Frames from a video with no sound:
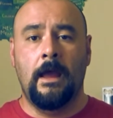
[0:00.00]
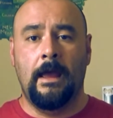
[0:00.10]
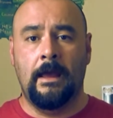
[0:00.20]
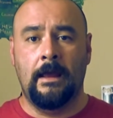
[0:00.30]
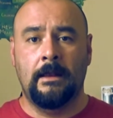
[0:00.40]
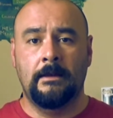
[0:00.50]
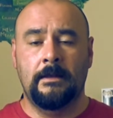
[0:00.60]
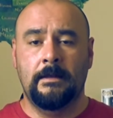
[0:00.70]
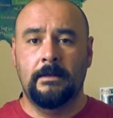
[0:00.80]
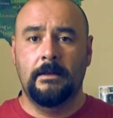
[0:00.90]

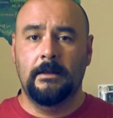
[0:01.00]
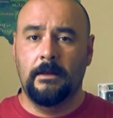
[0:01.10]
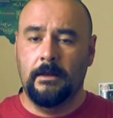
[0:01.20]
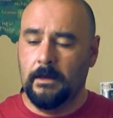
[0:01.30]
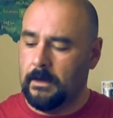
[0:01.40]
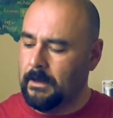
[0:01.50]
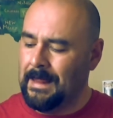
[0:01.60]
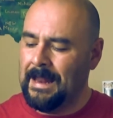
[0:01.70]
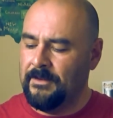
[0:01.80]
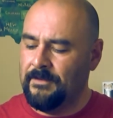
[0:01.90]
And a
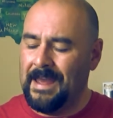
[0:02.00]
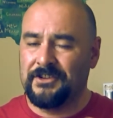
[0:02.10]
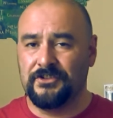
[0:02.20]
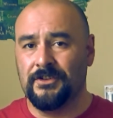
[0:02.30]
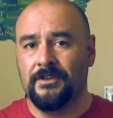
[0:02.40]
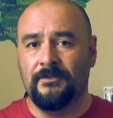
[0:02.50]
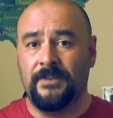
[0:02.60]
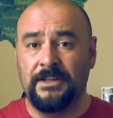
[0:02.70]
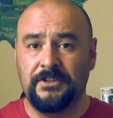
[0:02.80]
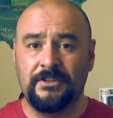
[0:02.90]
lot of extra
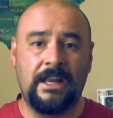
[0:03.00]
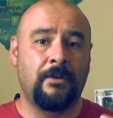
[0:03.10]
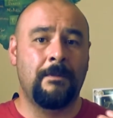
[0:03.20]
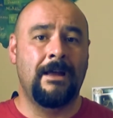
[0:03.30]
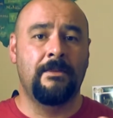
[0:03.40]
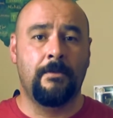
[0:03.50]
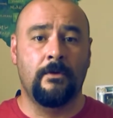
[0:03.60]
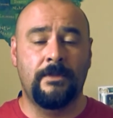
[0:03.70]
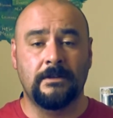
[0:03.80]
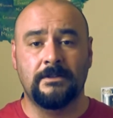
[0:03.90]
features. I don't mind the
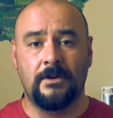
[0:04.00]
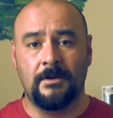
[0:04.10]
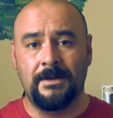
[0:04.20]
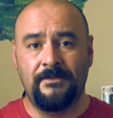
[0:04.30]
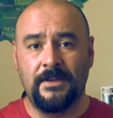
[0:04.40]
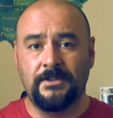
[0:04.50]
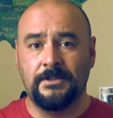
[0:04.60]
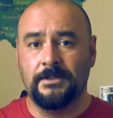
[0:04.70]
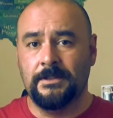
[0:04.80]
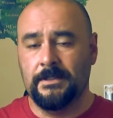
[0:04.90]
Bone Thugs and Harmony
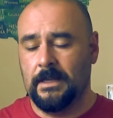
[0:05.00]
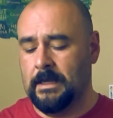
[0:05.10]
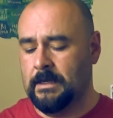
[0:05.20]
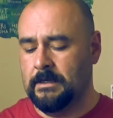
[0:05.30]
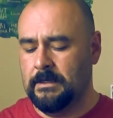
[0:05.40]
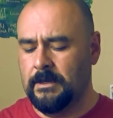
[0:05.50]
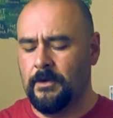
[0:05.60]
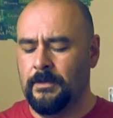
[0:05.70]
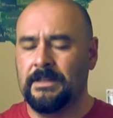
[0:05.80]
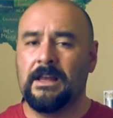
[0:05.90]
features and, you
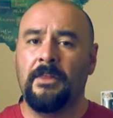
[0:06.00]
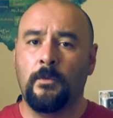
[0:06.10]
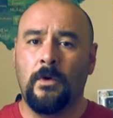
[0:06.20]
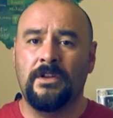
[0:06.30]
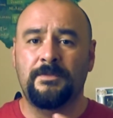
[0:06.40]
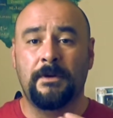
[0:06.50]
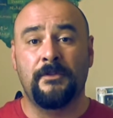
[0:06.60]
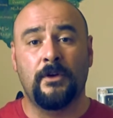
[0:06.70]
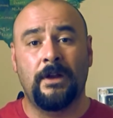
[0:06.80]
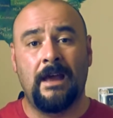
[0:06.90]
know, these other ones, but if
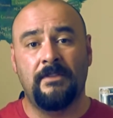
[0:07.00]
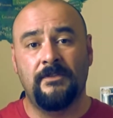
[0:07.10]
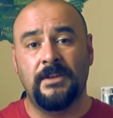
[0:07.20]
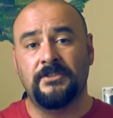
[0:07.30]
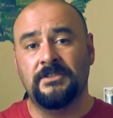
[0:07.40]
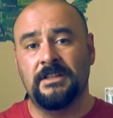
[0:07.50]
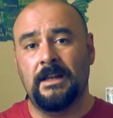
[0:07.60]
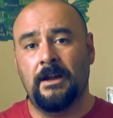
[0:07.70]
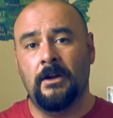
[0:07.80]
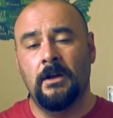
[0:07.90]
you're going to have the features in
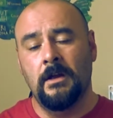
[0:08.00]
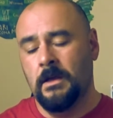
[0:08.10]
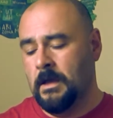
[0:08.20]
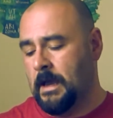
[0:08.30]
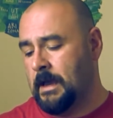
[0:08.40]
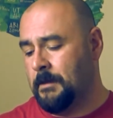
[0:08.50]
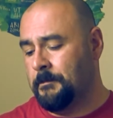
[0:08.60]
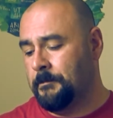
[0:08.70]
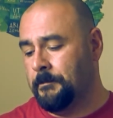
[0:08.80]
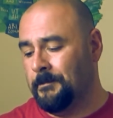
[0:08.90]
there,
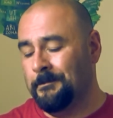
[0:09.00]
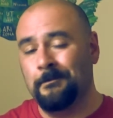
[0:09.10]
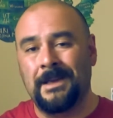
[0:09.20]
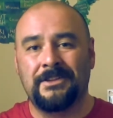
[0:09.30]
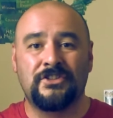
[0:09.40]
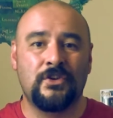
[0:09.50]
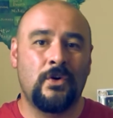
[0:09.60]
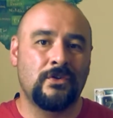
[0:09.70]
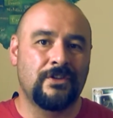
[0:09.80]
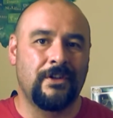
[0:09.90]
um, make the
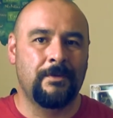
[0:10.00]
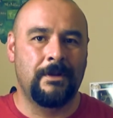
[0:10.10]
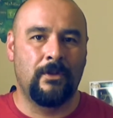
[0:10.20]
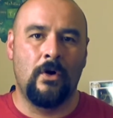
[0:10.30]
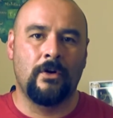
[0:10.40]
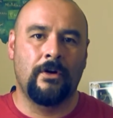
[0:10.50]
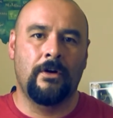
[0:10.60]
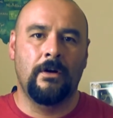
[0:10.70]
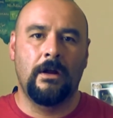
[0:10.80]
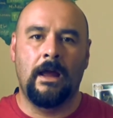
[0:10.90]
songs a little bit
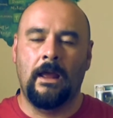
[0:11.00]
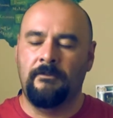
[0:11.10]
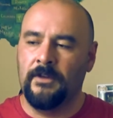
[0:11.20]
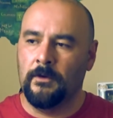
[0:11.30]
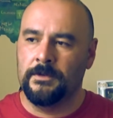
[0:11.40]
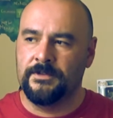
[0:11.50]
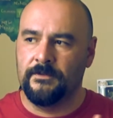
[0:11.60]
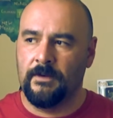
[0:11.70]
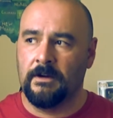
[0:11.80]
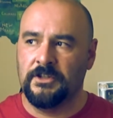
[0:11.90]
longer. I, I feel was
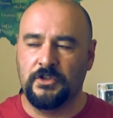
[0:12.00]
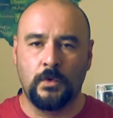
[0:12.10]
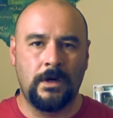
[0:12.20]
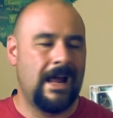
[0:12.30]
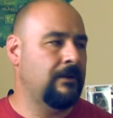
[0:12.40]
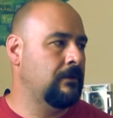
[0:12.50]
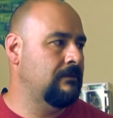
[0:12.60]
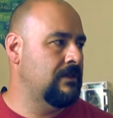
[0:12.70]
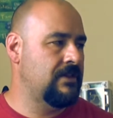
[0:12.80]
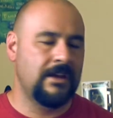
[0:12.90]
very short. I don't
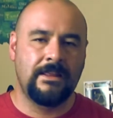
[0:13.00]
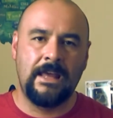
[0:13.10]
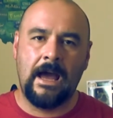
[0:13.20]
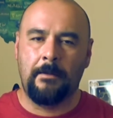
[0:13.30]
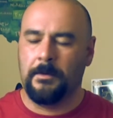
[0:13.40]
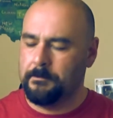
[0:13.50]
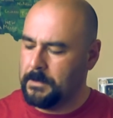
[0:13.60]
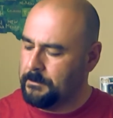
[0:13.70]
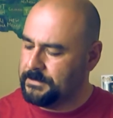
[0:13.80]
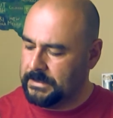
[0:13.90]
even think the album
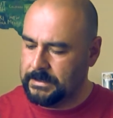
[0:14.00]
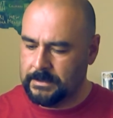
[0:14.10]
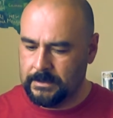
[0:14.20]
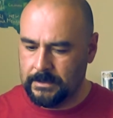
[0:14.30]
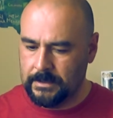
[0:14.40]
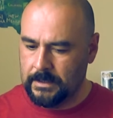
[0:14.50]
comes in.